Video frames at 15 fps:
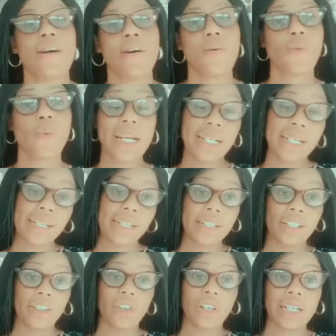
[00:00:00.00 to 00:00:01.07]
whitening
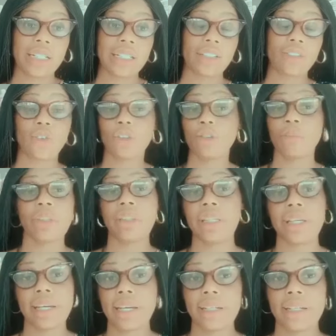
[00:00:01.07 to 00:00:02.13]
in organic, don't be
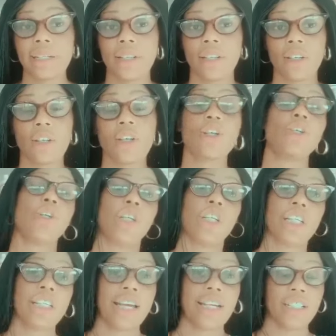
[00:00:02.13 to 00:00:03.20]
scared. You
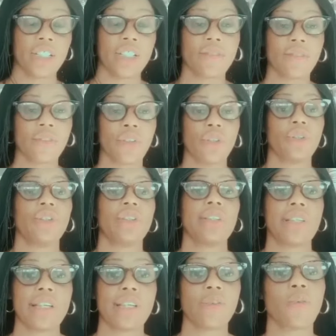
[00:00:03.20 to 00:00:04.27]
can achieve your
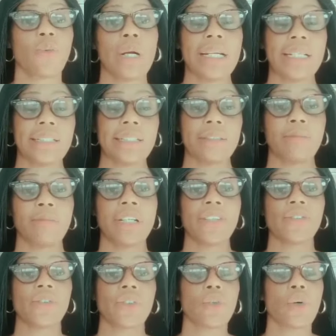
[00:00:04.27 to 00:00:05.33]
skin whitening by
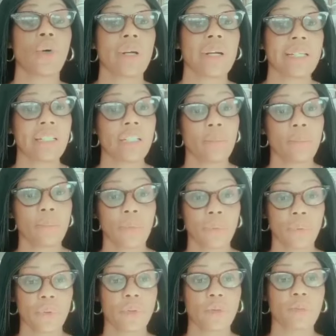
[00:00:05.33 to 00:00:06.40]
using organic
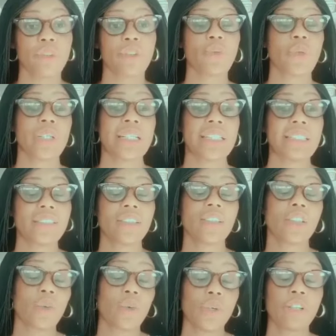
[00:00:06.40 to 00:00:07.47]
product. But when I say
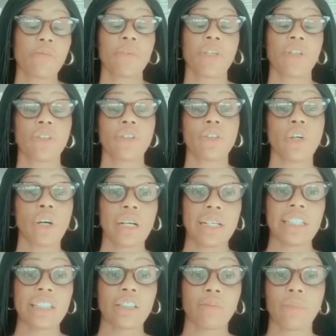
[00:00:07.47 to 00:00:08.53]
you're going beyond
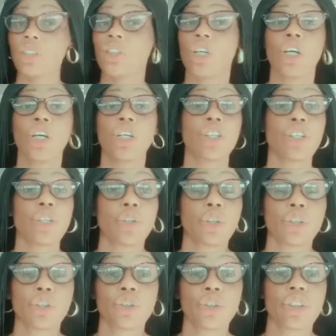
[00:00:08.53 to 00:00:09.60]
organic, I mean you're
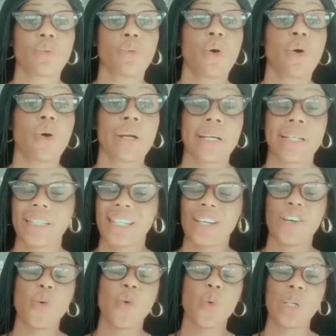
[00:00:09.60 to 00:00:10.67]
not using organic
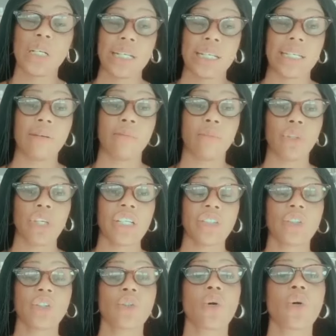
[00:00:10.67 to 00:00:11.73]
only, but you're
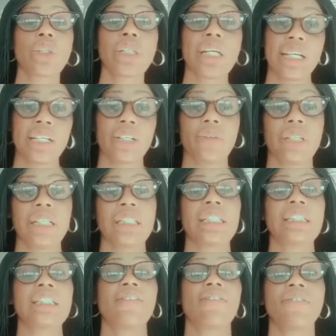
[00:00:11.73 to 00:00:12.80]
using other ingredients
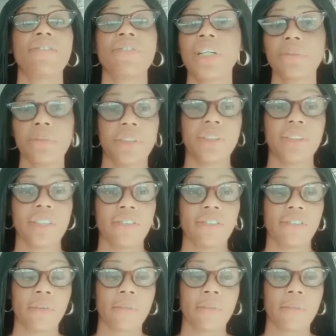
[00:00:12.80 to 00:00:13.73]
that are very safe